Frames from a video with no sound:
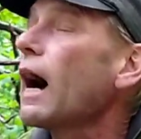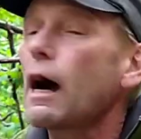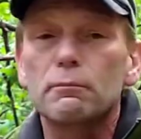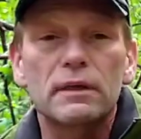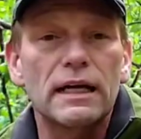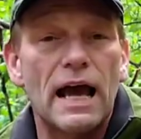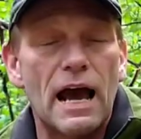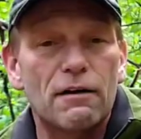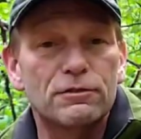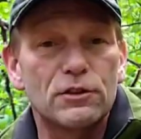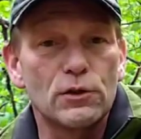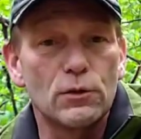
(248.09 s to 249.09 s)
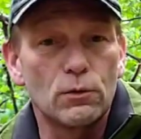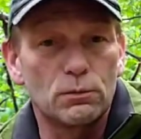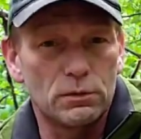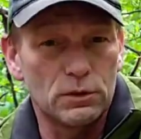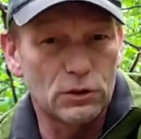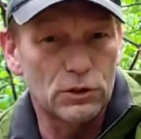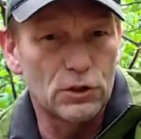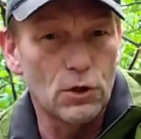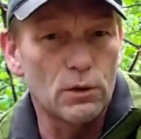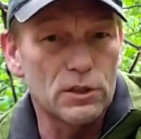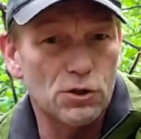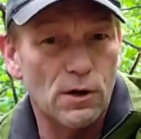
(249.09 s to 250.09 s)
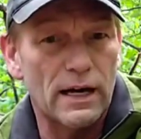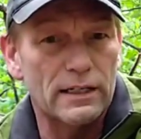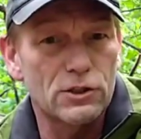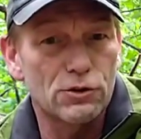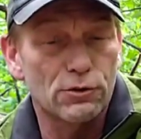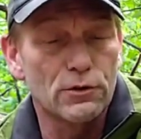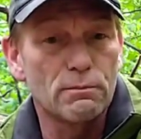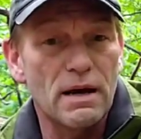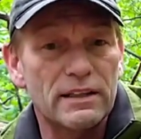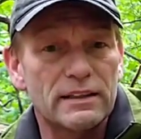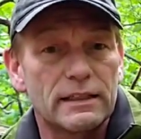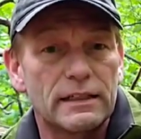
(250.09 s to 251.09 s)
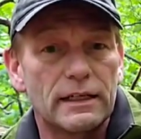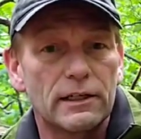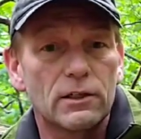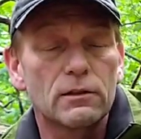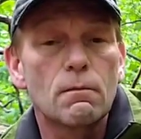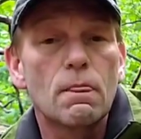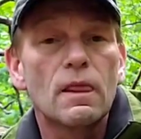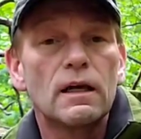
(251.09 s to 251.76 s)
I'm going to have to do a tried and true method here